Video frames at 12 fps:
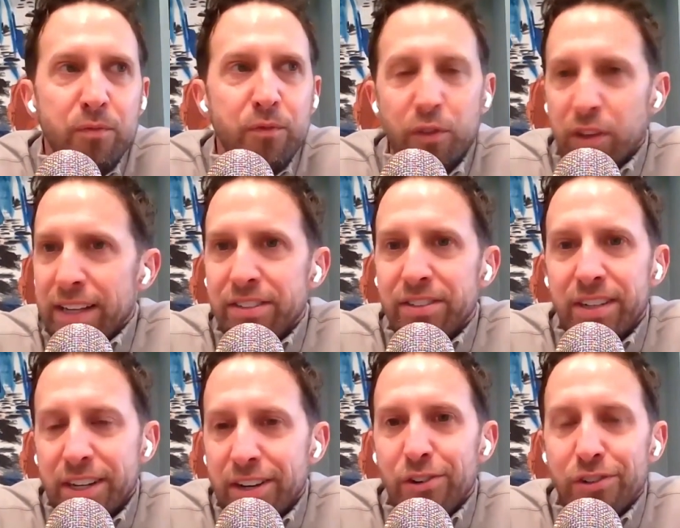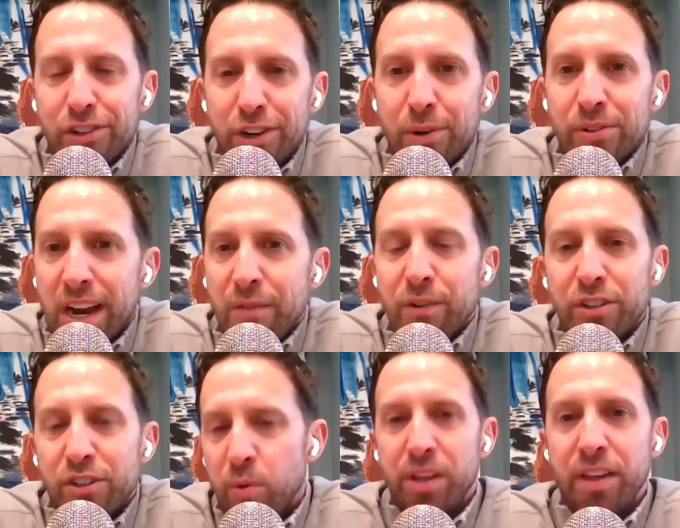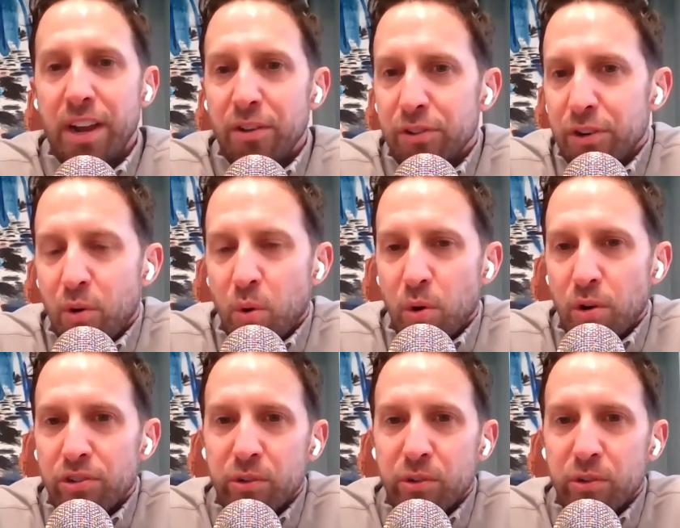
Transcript: for the last 10 years, you know, it's averaged 20,000 a quarter.